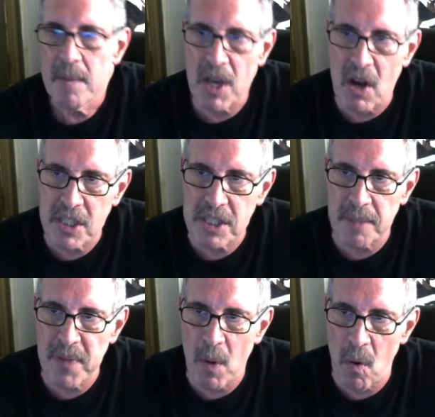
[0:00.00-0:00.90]

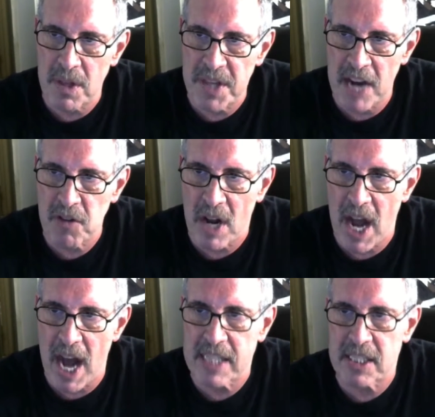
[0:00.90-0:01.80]
Because nitric
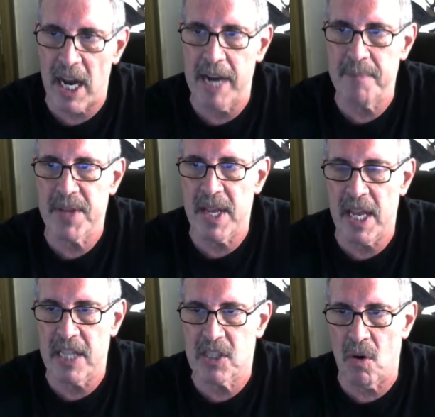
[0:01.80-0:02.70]
oxide,
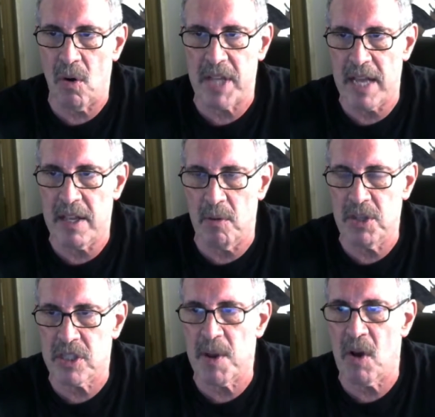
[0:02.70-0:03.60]
it's called, it
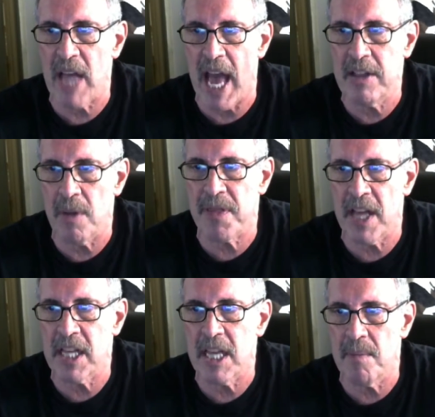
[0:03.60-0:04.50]
used to be called
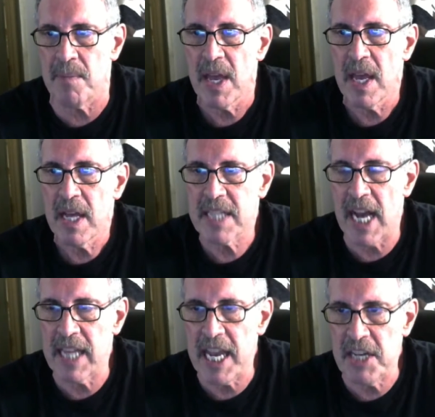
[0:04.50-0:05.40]
endothelium
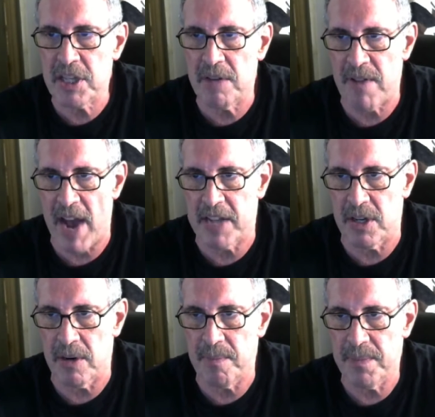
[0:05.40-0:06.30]
dilation
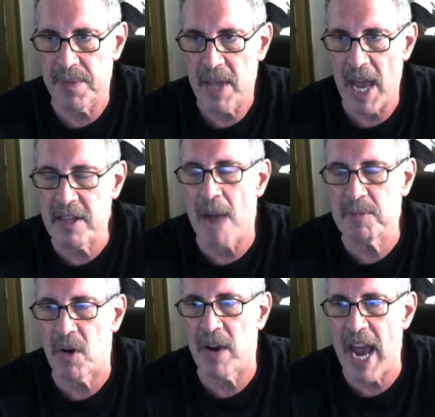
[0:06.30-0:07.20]
factor.
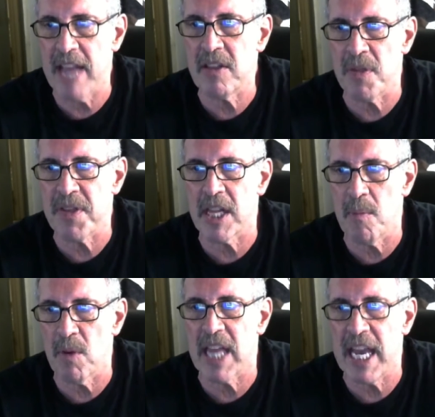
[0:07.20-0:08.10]
I'm sorry,
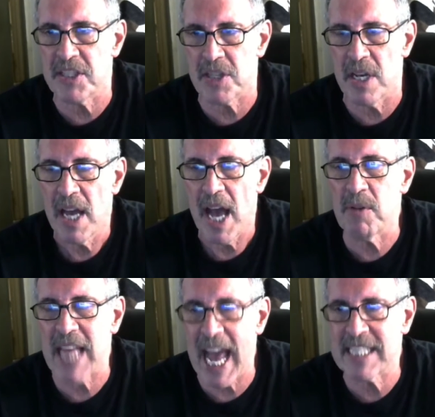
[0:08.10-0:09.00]
endothelium relation,
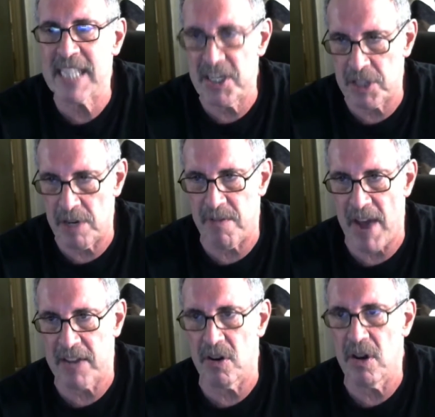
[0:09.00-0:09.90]
relaxation
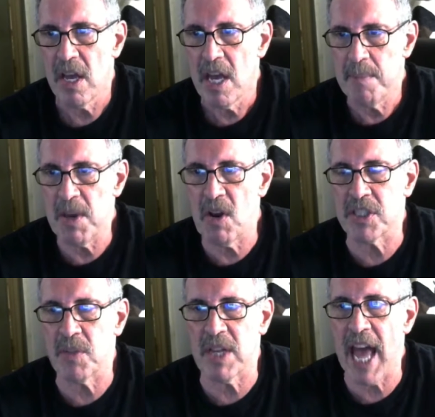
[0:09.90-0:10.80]
factor
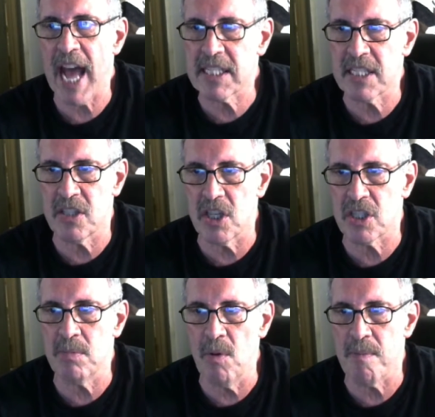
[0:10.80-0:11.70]
because it relaxes the
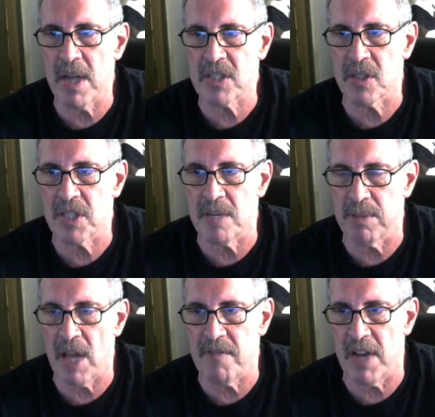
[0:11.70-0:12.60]
smooth muscles and
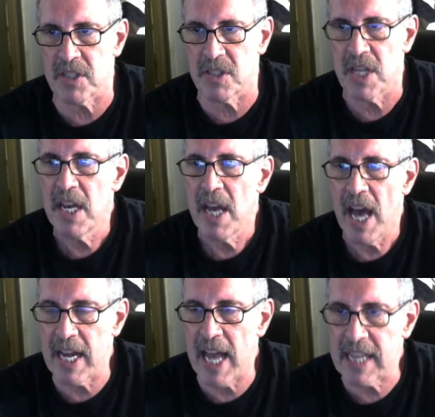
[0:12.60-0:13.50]
blood vessels
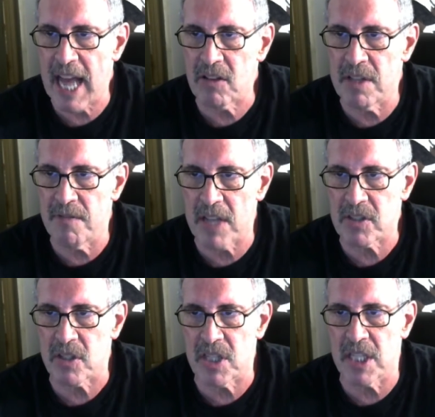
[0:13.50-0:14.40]
and it allows the
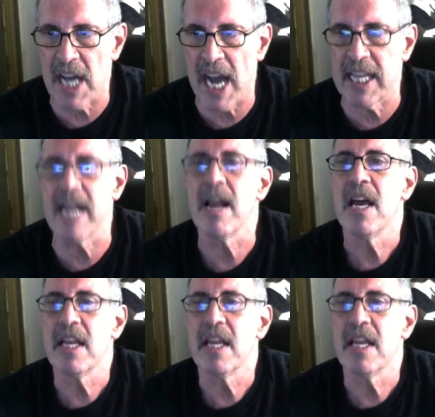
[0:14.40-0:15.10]
vessels to dilate.